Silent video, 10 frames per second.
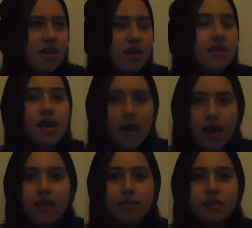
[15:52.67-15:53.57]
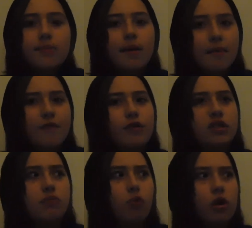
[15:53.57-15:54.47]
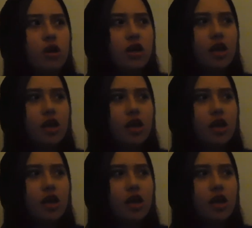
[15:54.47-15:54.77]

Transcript: Yeah, that was about my first sport.